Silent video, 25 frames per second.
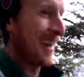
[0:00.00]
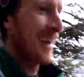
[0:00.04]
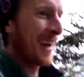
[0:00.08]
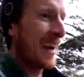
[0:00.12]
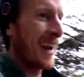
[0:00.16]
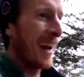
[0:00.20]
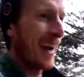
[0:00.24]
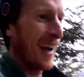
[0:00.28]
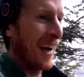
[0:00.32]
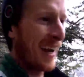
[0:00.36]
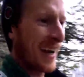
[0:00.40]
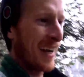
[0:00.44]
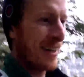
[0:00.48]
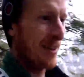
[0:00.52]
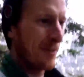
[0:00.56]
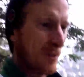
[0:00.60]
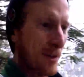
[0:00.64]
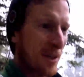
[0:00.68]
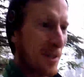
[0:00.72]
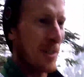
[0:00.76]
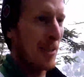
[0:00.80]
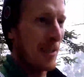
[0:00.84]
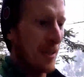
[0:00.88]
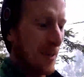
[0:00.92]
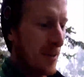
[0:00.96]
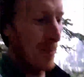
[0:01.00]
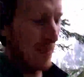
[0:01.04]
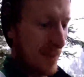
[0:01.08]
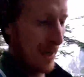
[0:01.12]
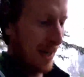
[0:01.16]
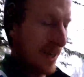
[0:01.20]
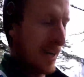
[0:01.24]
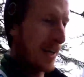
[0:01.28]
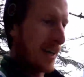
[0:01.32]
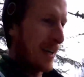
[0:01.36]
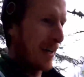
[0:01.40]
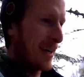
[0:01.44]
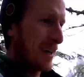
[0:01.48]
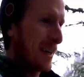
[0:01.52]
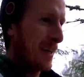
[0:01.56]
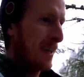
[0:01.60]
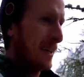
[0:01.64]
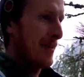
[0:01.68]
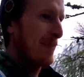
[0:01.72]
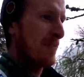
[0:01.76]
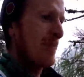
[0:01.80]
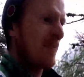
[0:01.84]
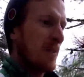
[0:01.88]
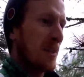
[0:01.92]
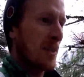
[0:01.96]
and I want some
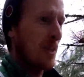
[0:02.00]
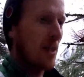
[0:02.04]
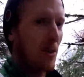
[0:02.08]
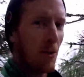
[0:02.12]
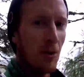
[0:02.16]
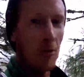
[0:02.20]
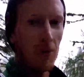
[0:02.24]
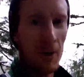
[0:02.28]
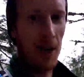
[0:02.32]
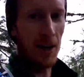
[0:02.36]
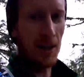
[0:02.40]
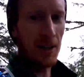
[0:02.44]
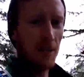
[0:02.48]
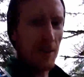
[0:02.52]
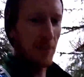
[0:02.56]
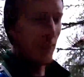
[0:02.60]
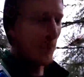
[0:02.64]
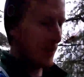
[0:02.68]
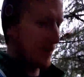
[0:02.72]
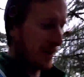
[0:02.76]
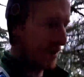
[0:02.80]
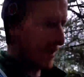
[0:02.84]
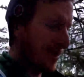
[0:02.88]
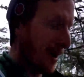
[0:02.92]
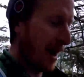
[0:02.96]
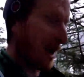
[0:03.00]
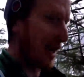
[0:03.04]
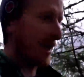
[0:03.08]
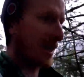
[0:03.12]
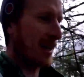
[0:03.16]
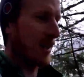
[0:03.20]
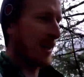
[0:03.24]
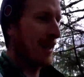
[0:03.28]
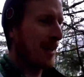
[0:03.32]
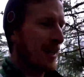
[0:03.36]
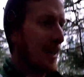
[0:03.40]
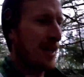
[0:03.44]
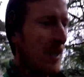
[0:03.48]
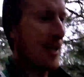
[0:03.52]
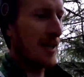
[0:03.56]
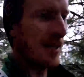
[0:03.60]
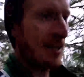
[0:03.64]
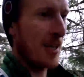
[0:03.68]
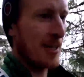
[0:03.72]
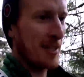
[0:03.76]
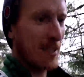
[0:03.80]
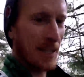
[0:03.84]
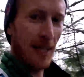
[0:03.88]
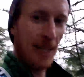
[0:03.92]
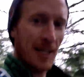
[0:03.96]
snow tracks to put in the back in
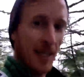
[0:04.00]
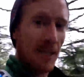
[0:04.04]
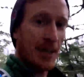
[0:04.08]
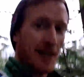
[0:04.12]
case I get